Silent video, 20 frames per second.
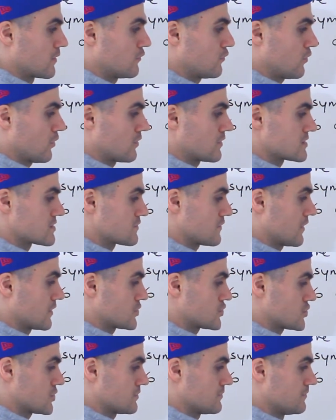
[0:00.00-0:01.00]
for this
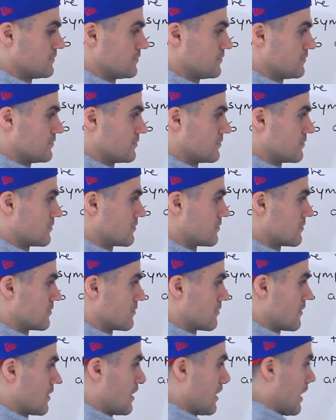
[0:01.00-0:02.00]
function.
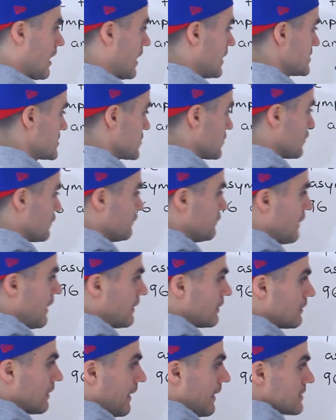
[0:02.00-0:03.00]
And so the
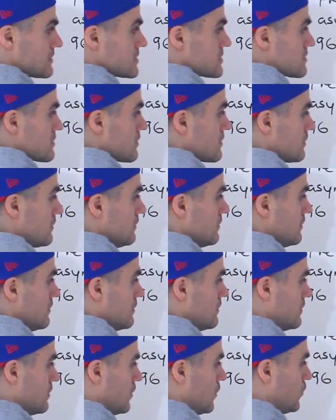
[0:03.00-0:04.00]
final answer
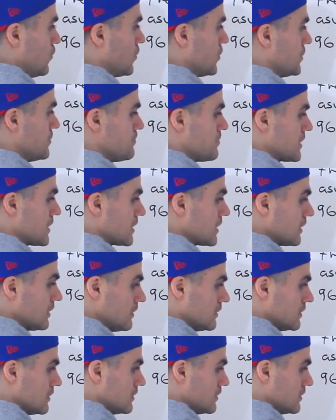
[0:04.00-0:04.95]
would be